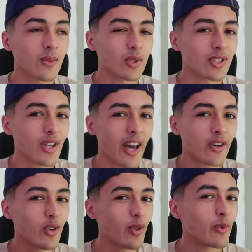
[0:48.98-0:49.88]
what's the, I
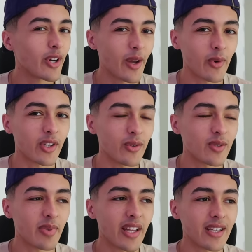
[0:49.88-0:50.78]
don't know the word I wanna
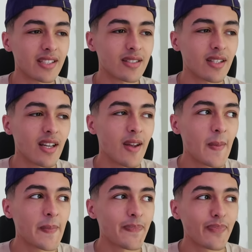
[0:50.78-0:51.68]
use, but like it's,
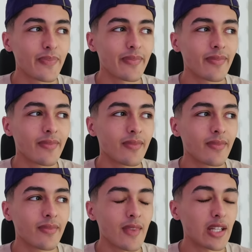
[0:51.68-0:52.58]

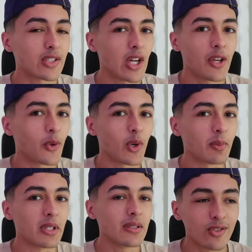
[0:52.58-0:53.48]
it's not
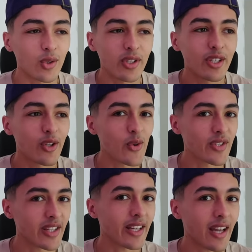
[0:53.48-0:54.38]
normal. Julia
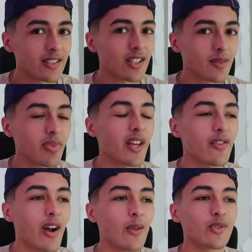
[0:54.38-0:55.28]
knows that like I just play
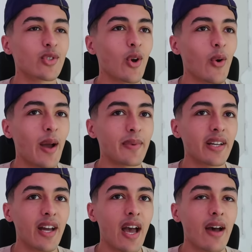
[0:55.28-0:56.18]
around, so I'm
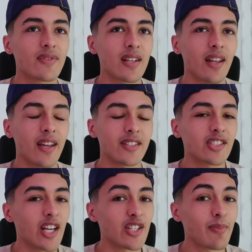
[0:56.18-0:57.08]
gonna have to like
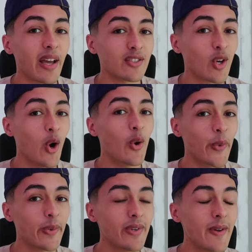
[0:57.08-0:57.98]
change my
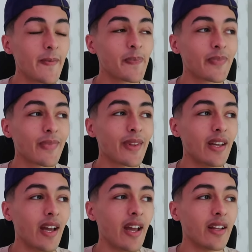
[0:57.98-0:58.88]
tone
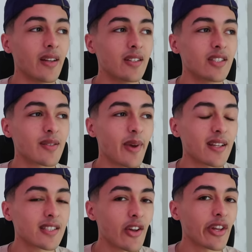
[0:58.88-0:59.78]
and just make
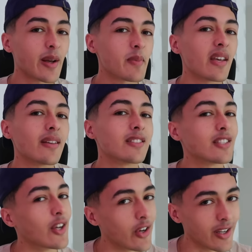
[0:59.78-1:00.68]
it sound like I'm being
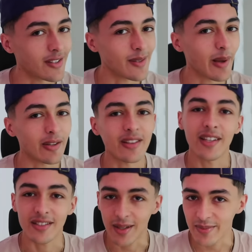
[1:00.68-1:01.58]
serious about the
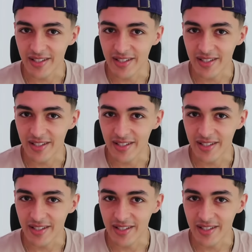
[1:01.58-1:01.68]
things I'm